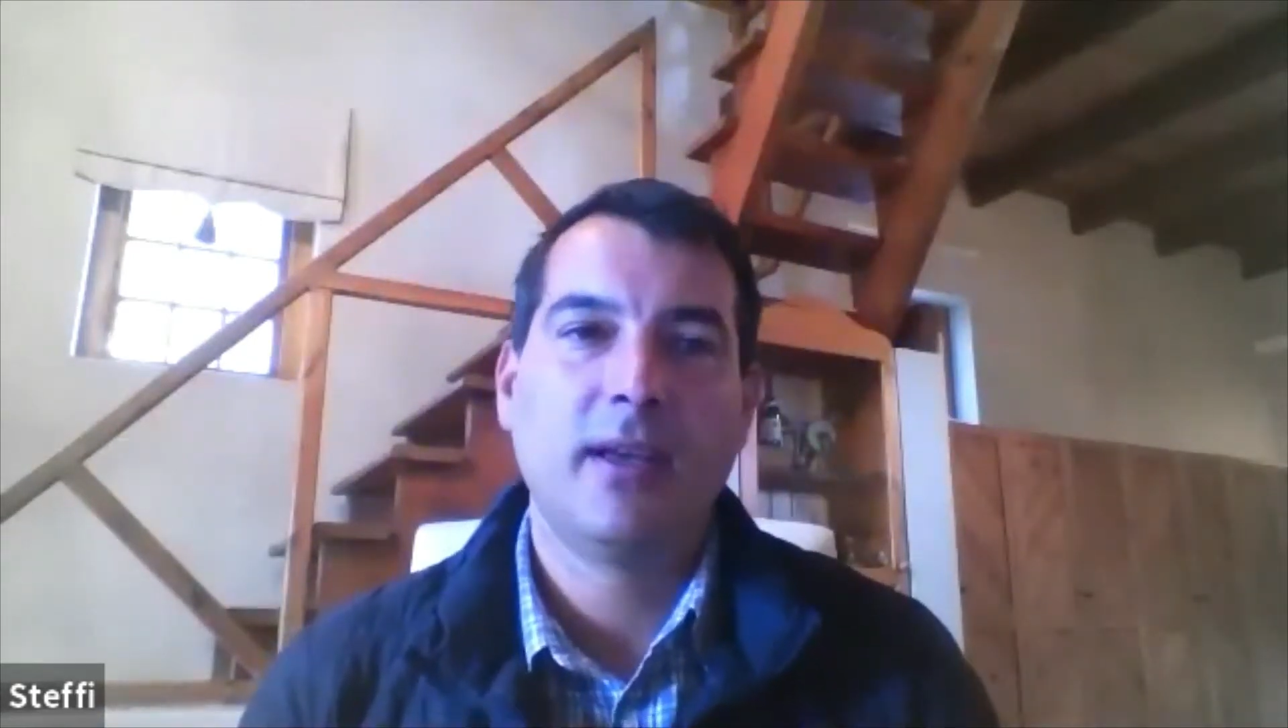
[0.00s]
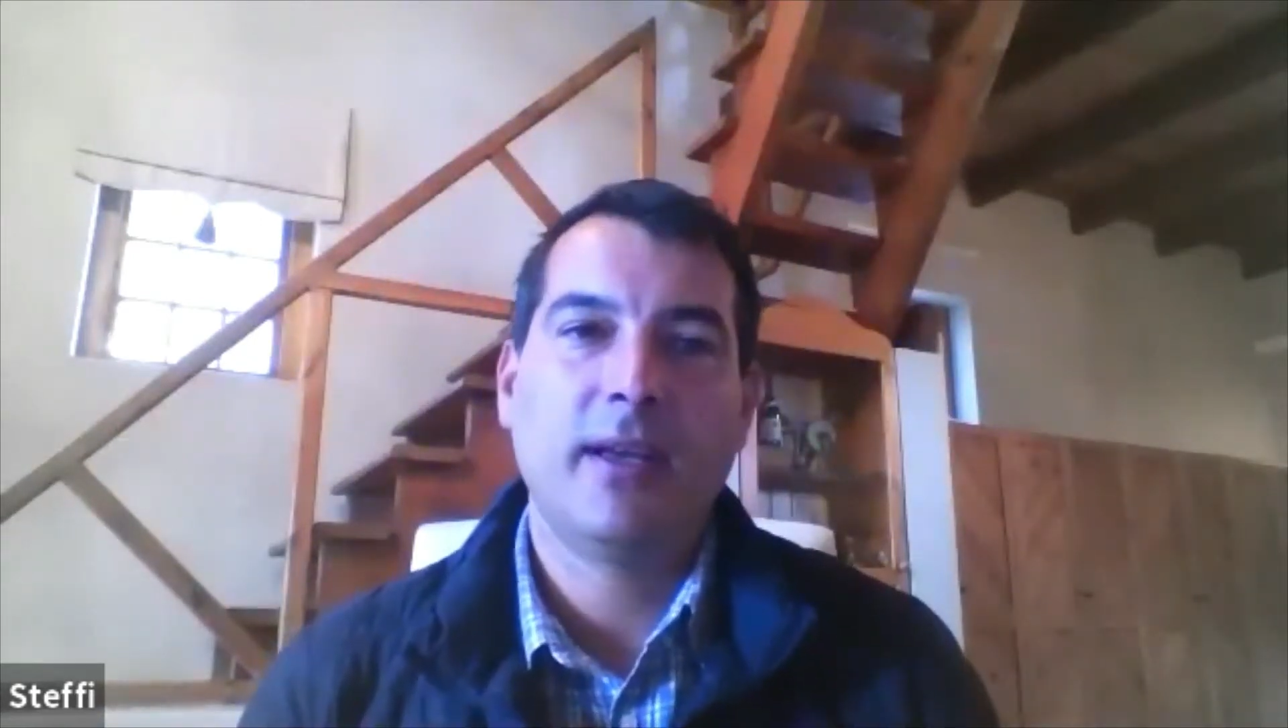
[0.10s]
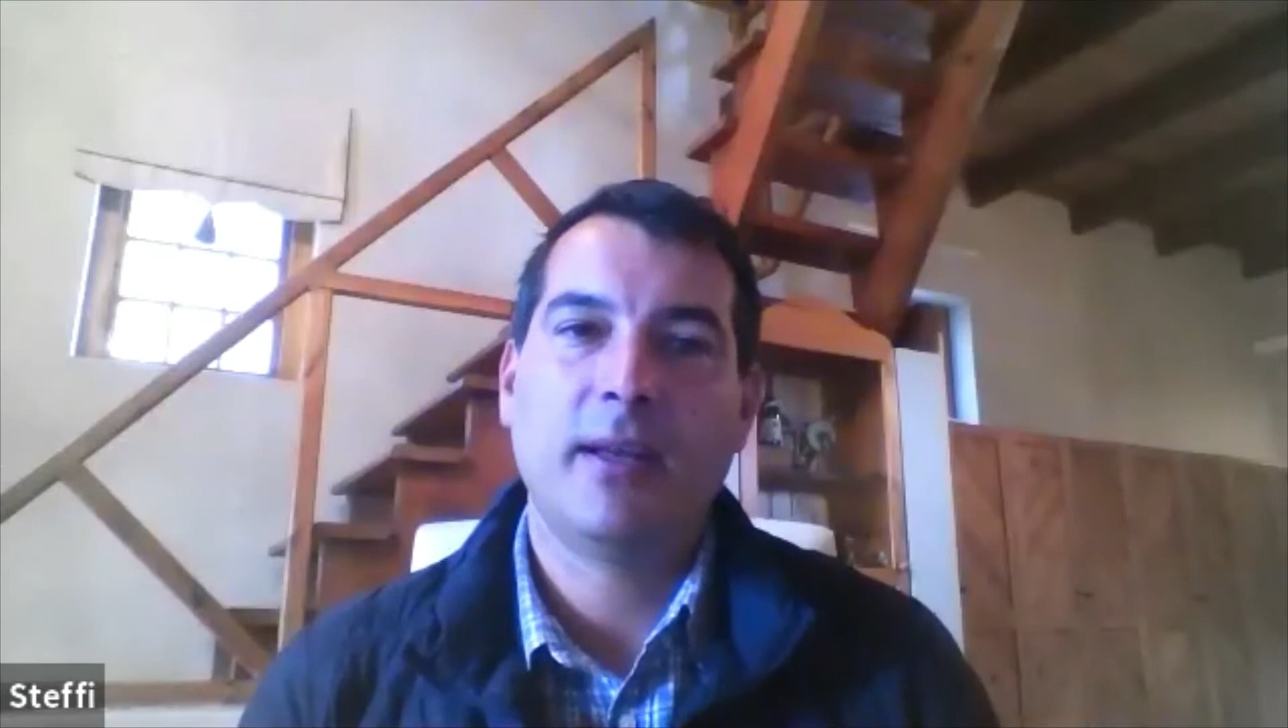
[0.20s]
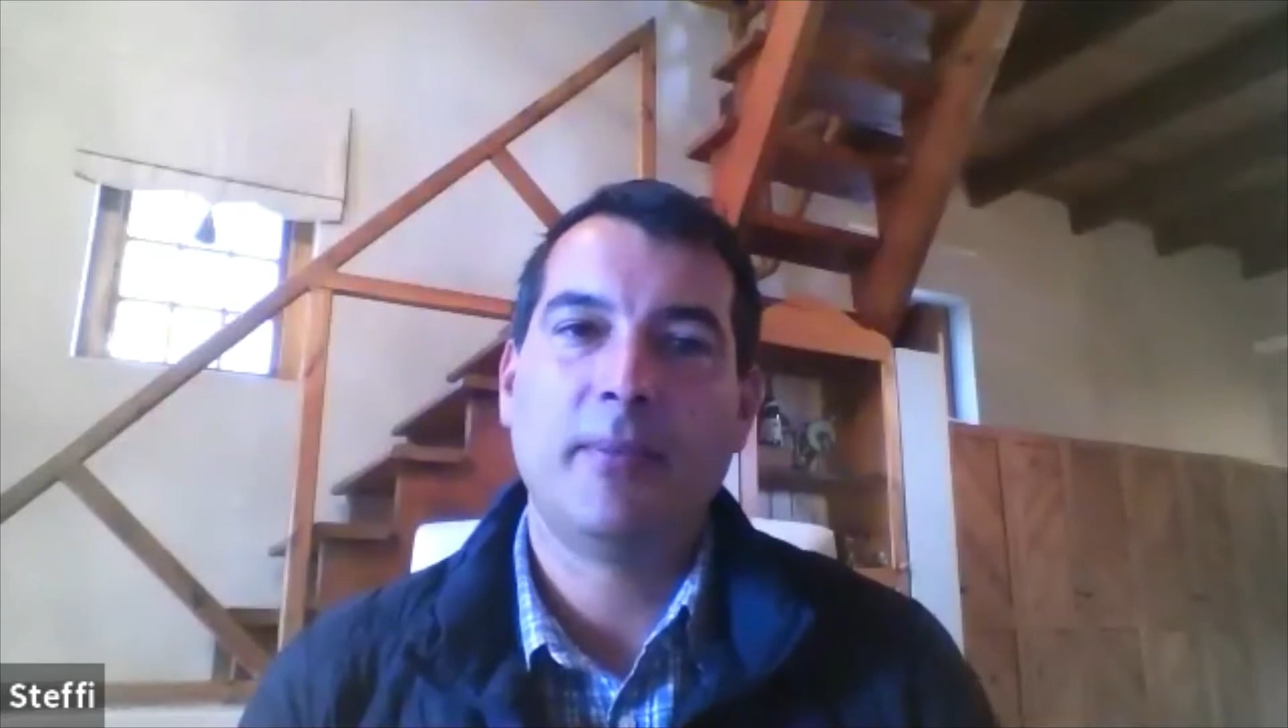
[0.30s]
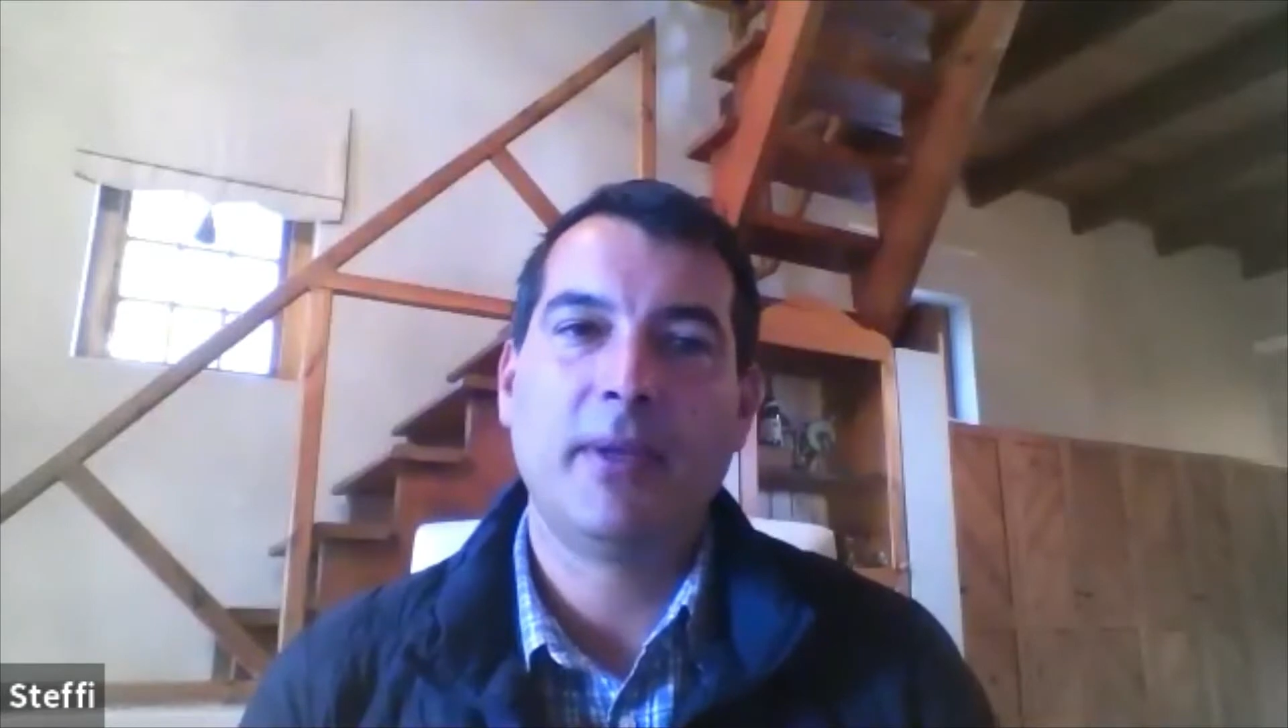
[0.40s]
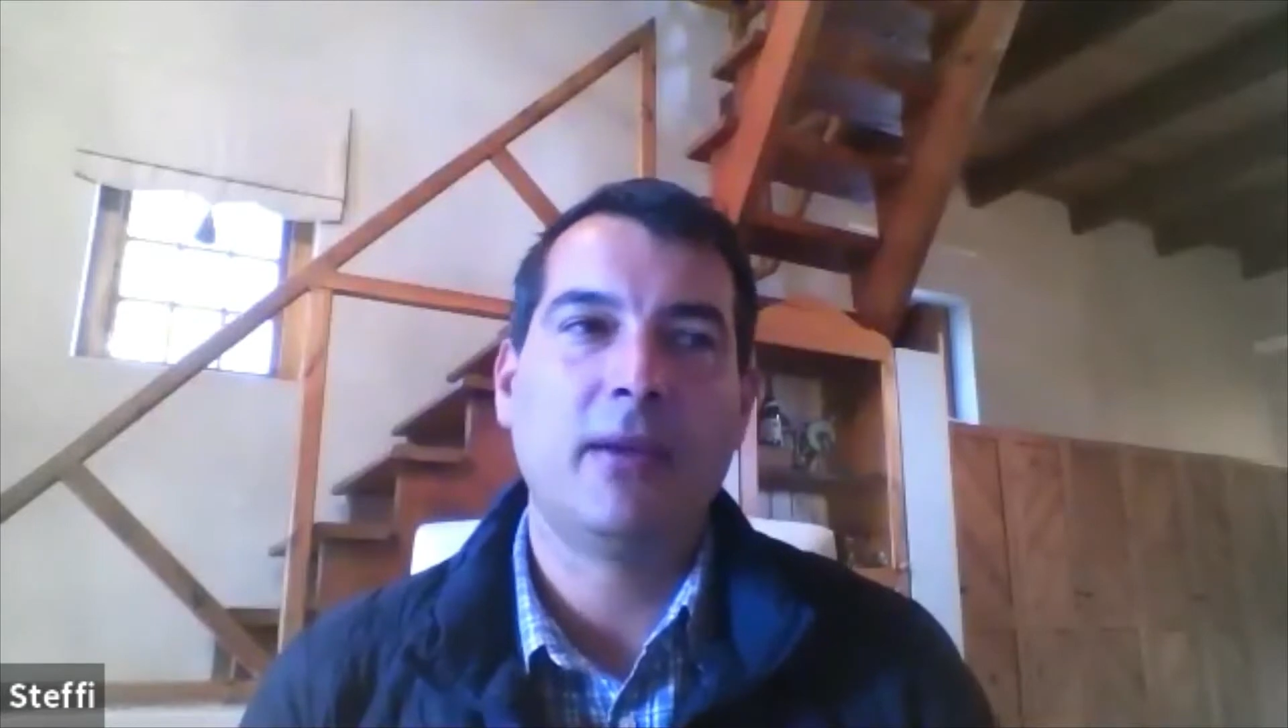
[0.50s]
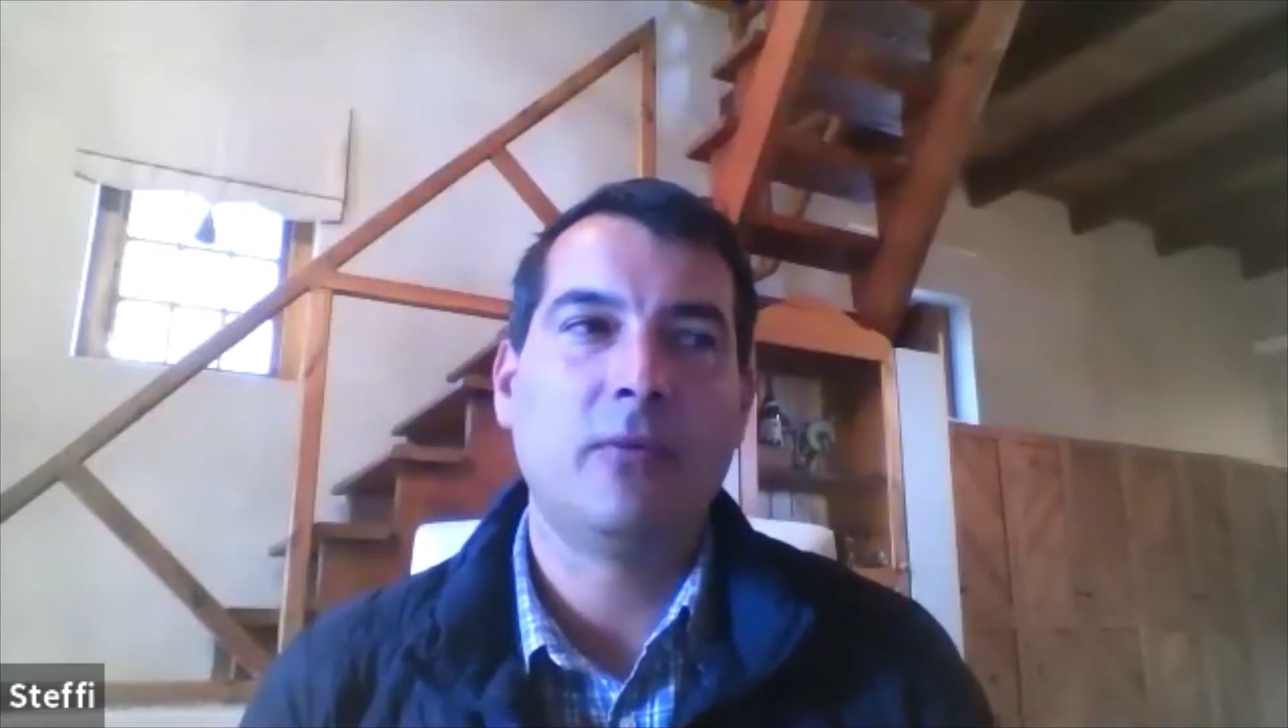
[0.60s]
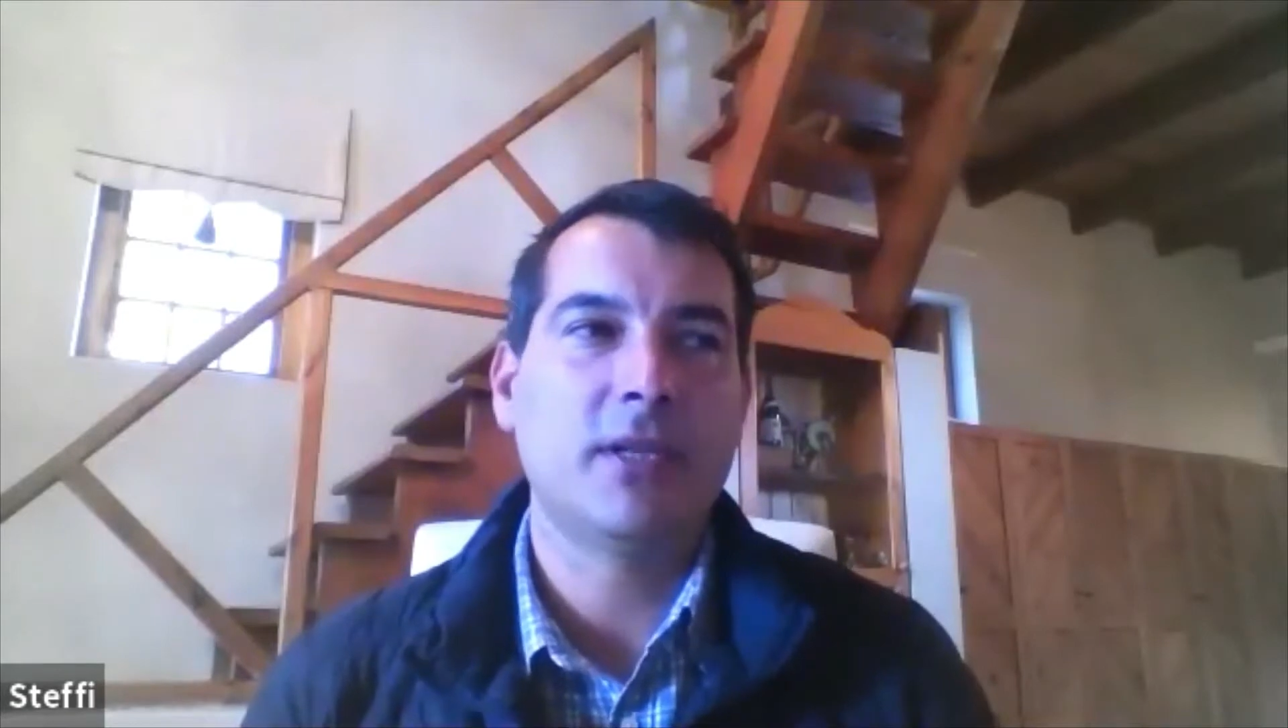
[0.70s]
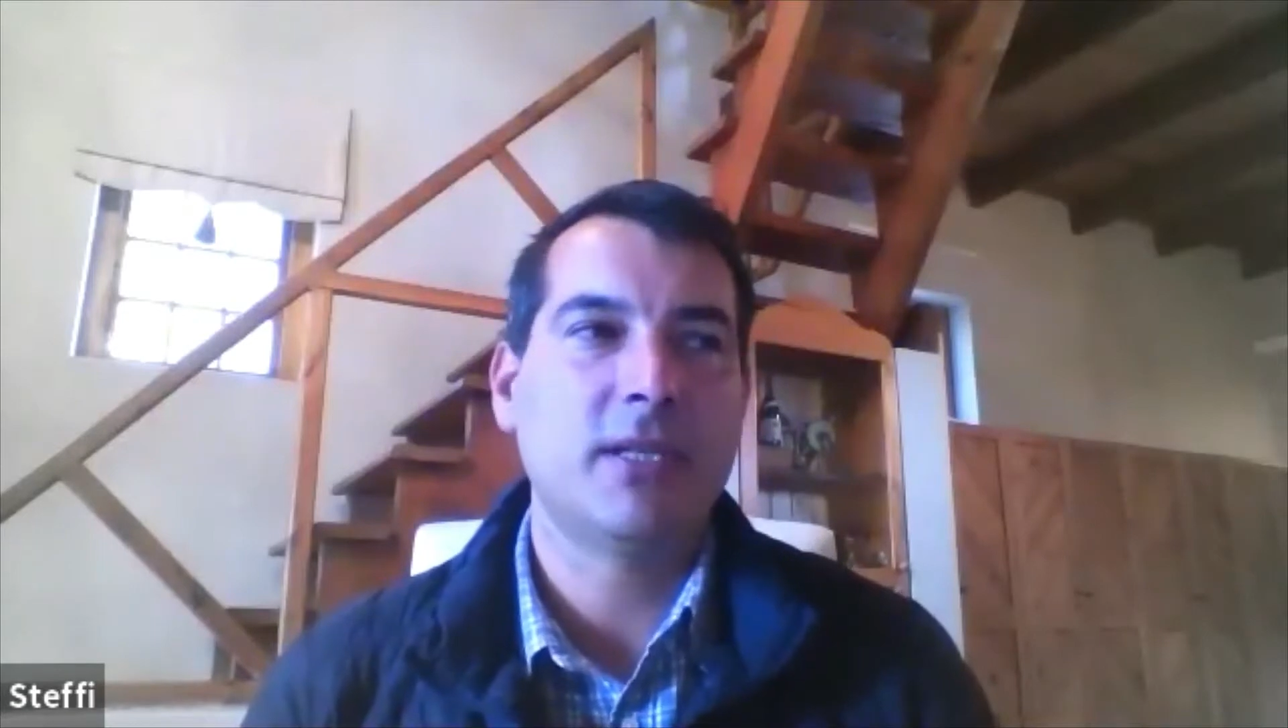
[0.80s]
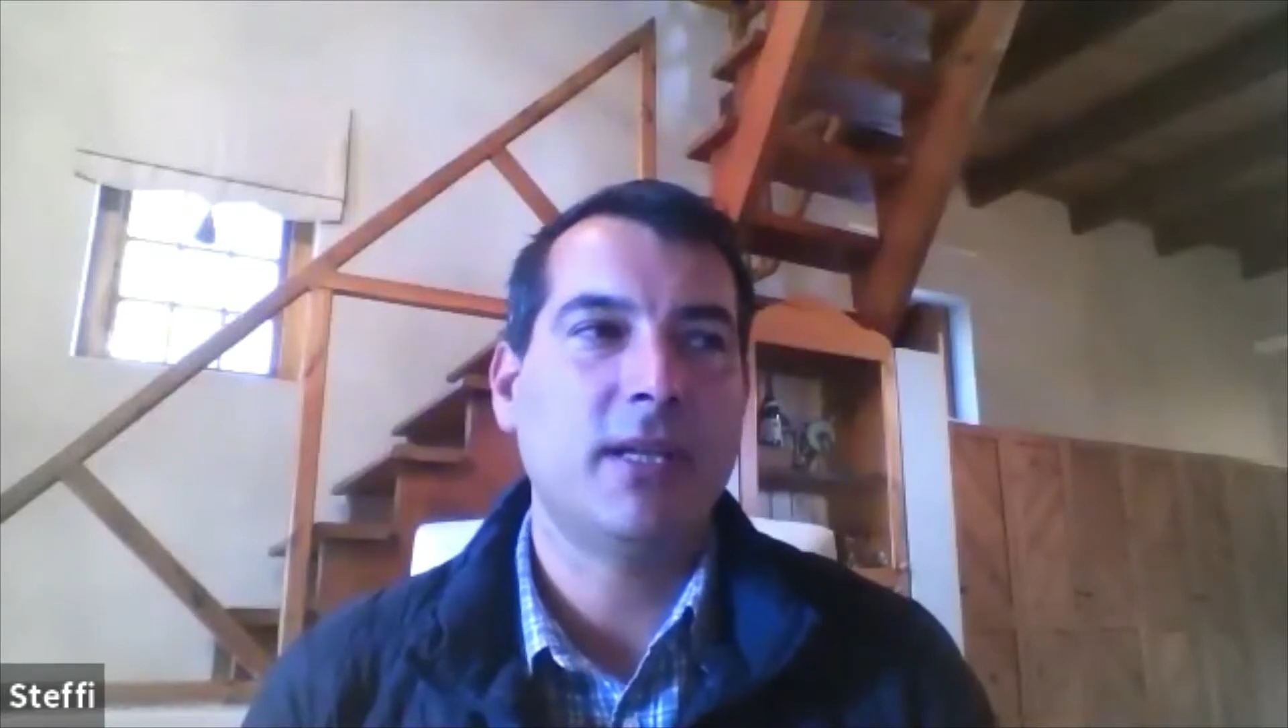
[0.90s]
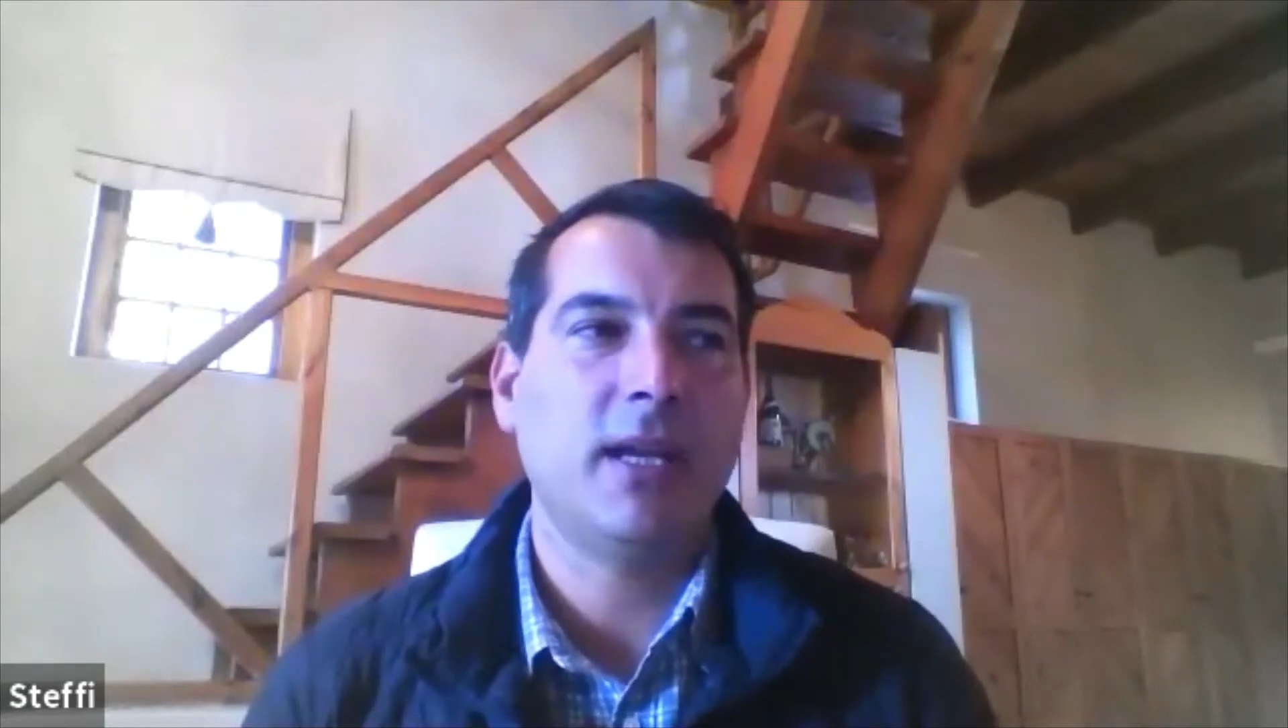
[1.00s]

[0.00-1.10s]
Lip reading: And I mean, there wasn't